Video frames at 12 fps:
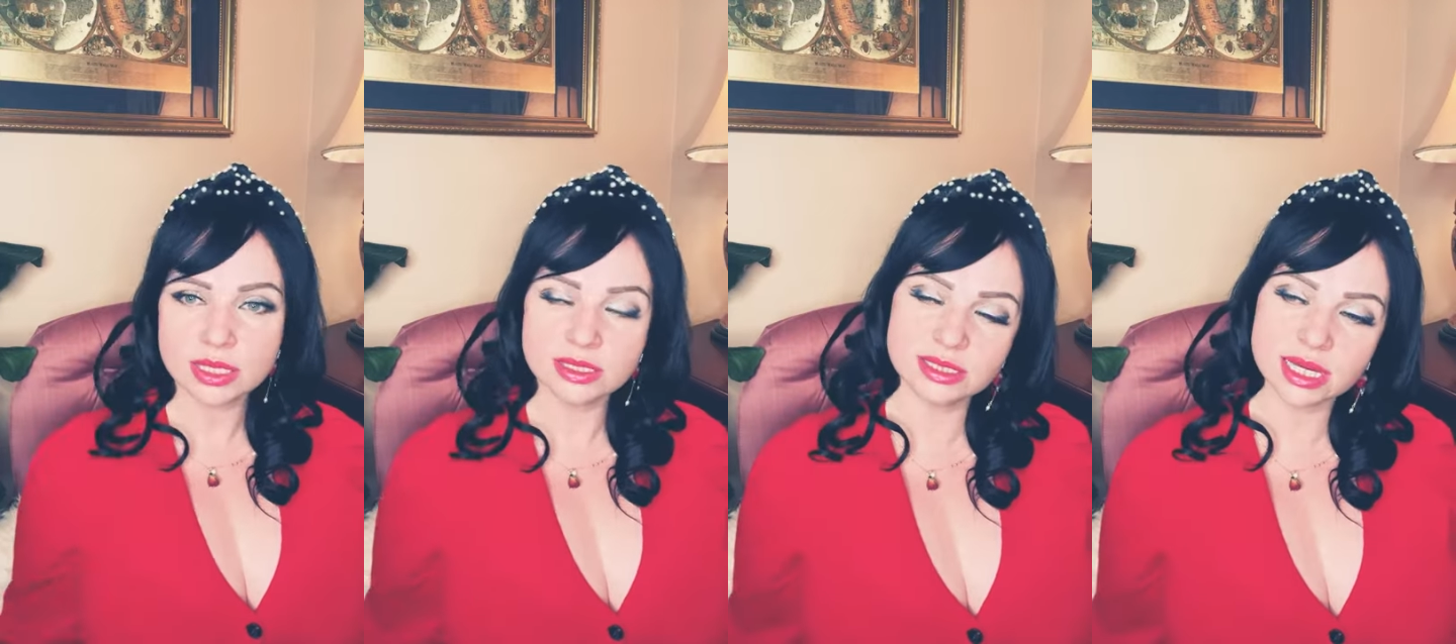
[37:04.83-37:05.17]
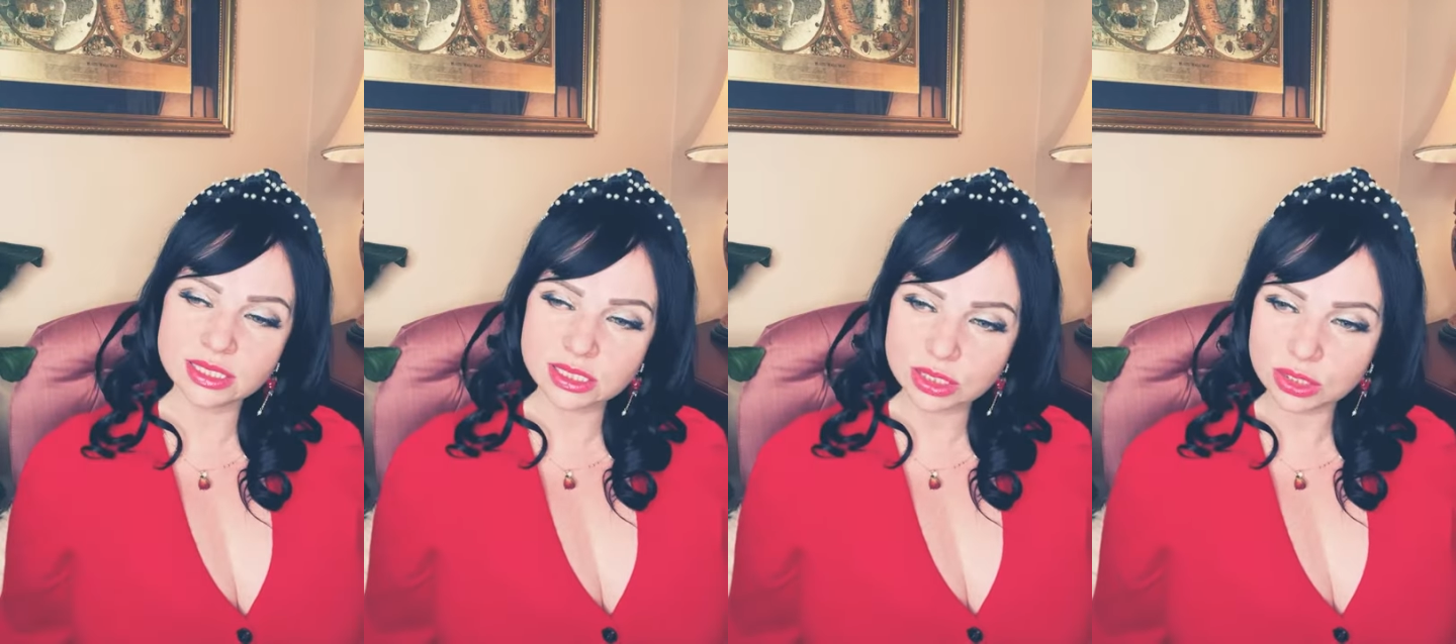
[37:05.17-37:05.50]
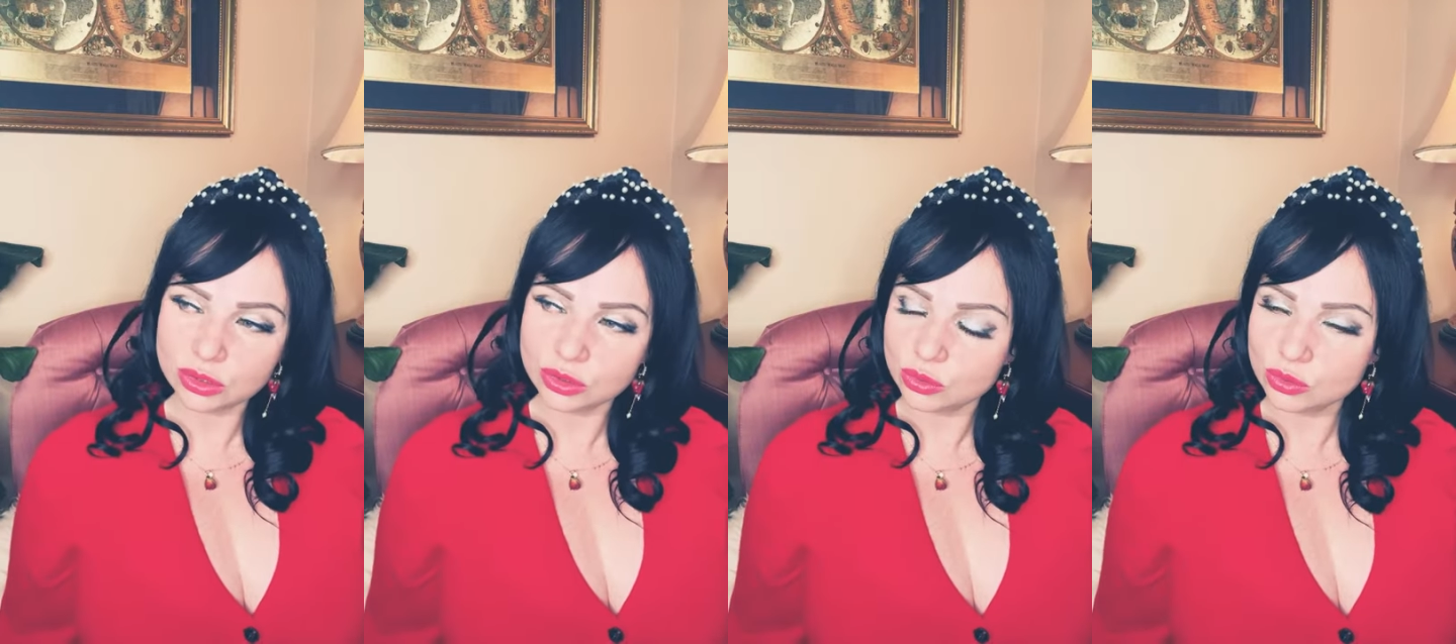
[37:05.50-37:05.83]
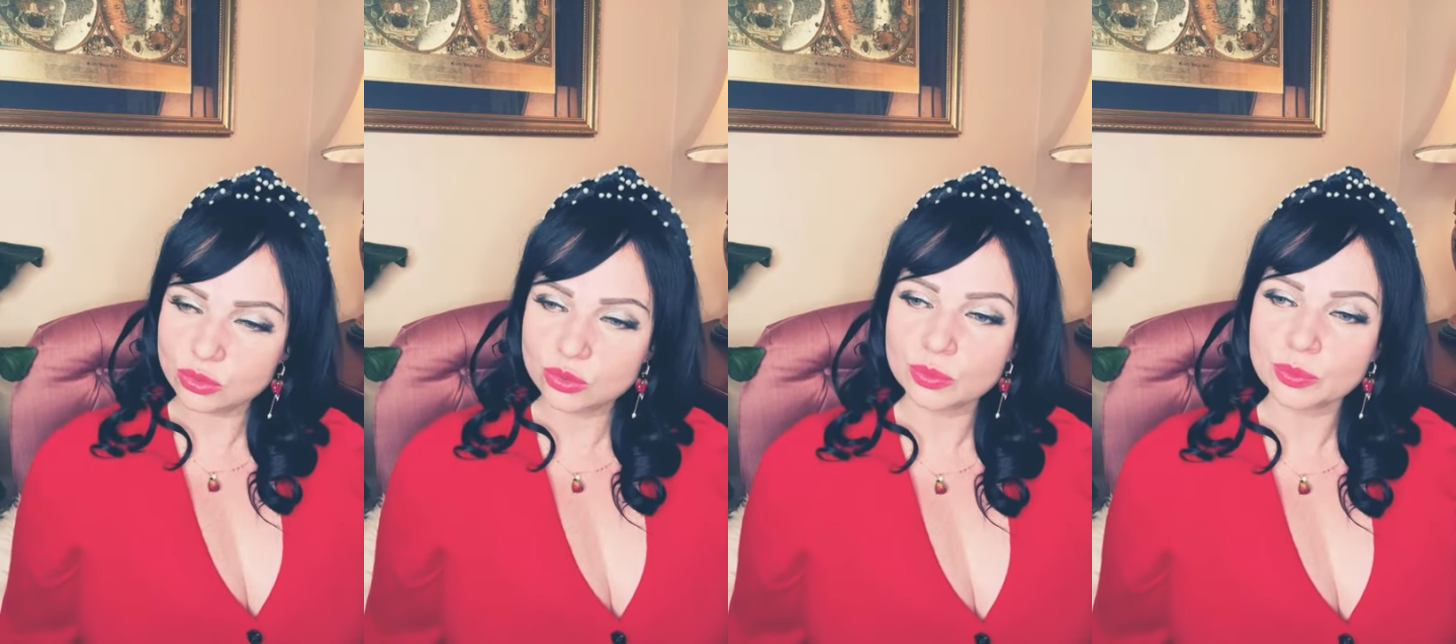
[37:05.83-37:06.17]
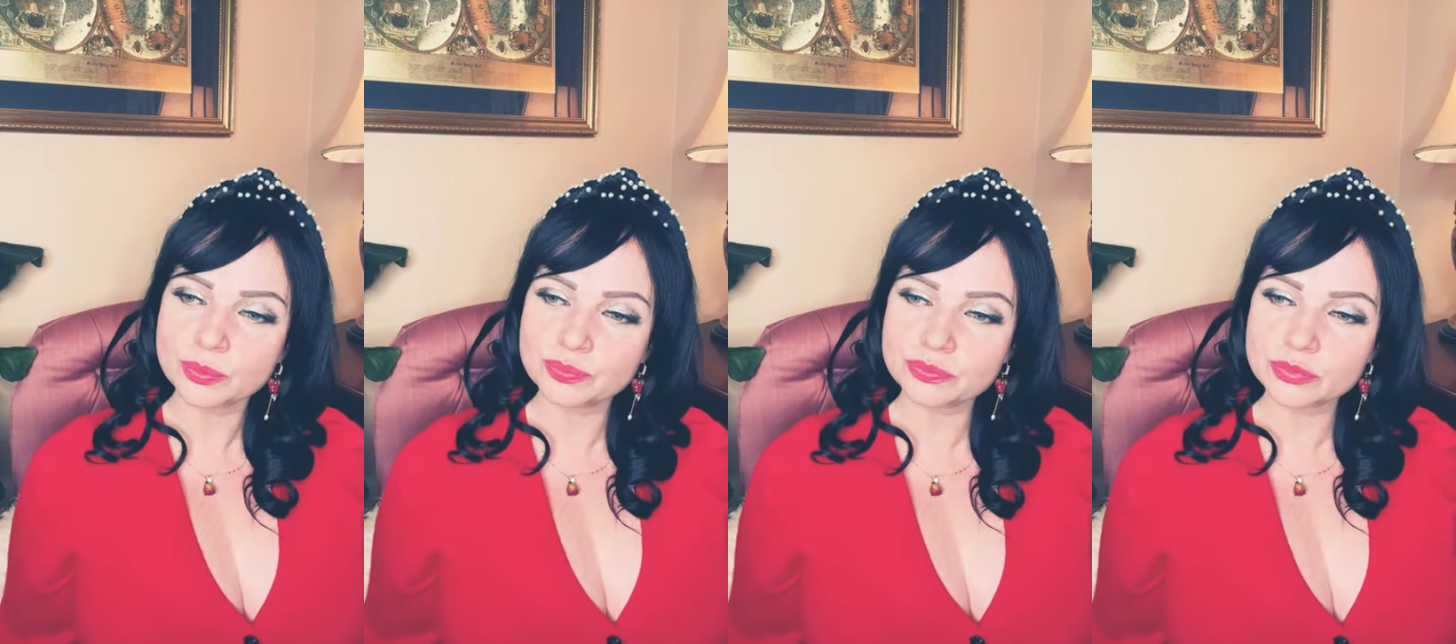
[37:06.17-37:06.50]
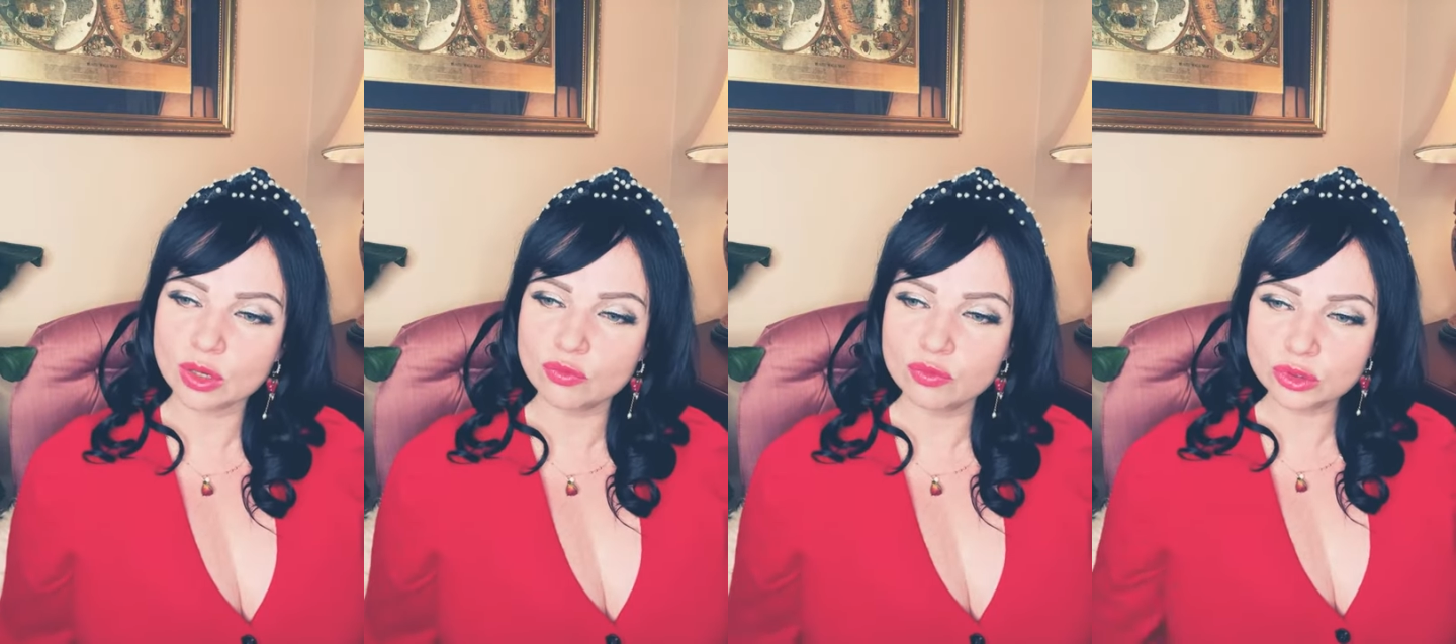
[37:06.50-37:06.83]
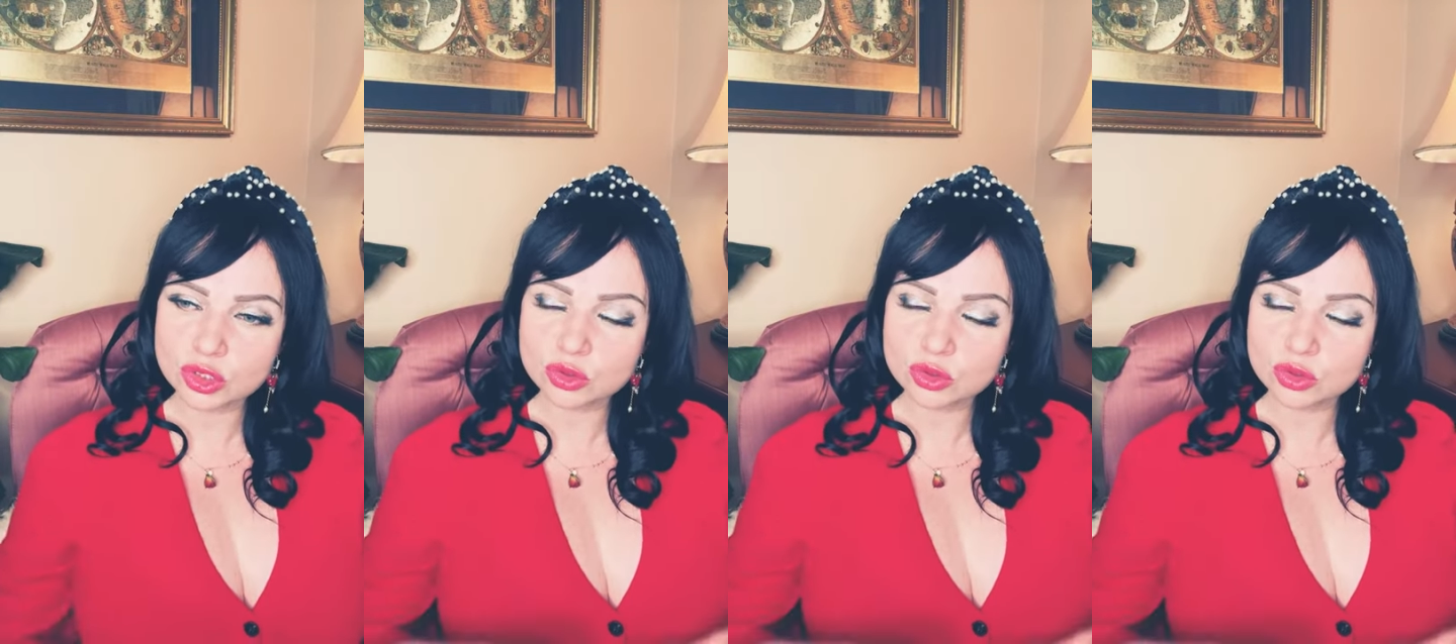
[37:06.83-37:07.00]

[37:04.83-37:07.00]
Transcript: that you want